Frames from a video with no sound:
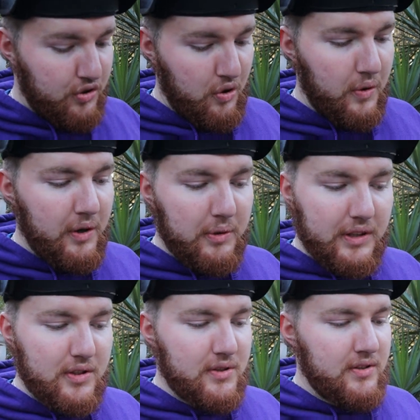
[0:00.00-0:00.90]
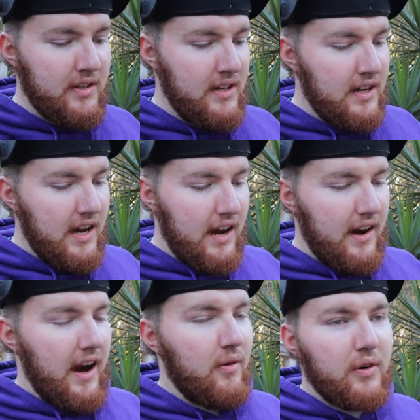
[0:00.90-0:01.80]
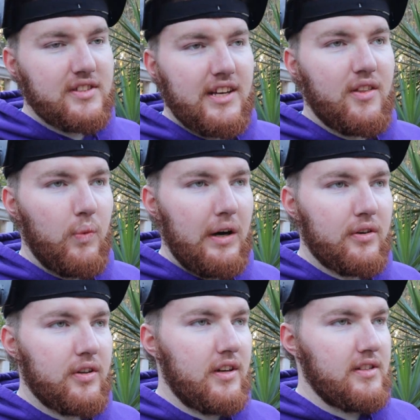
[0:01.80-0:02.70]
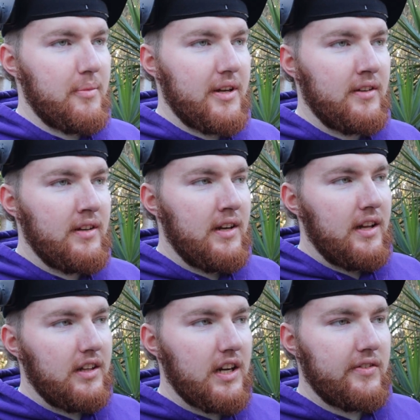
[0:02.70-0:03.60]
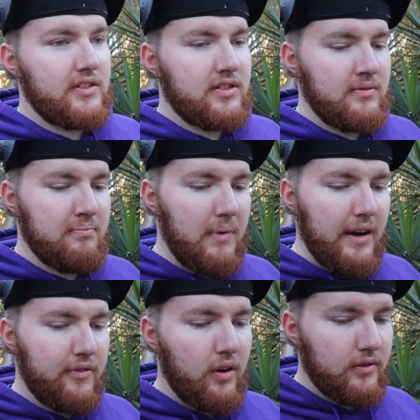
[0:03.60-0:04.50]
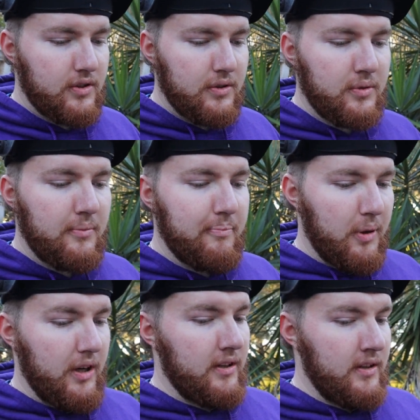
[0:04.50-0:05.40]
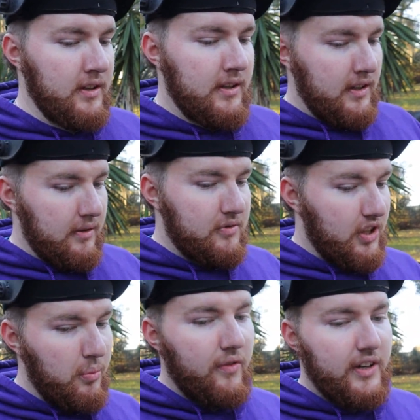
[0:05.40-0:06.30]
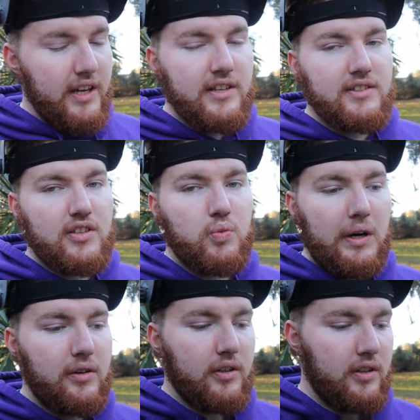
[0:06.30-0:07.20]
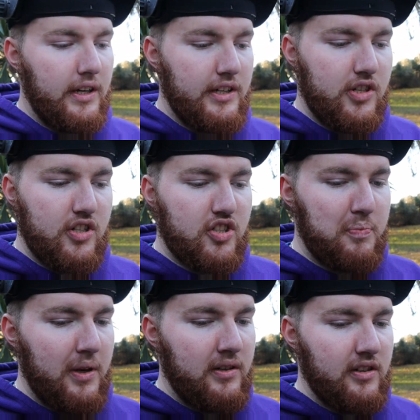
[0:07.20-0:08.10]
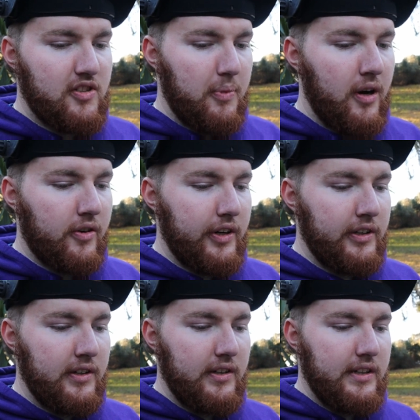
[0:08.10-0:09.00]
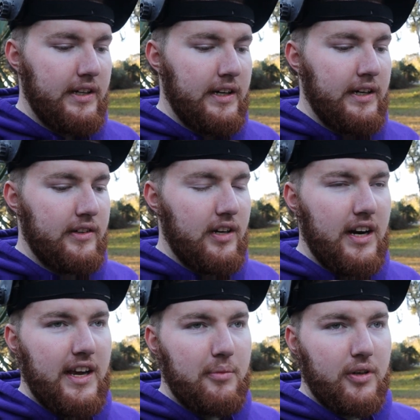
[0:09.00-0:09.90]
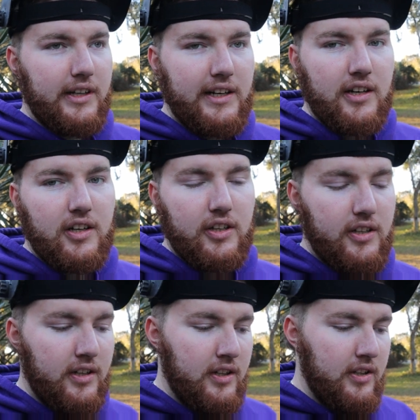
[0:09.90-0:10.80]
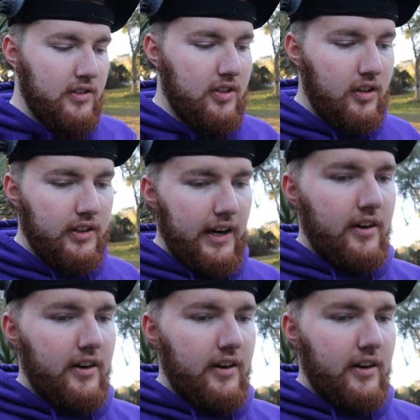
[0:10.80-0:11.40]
doing it with this, I don't want to say the welder, because I mean, a lot of it's my fault too, but some of it is this welder. It just spitting and sputtering and not able to get a good solid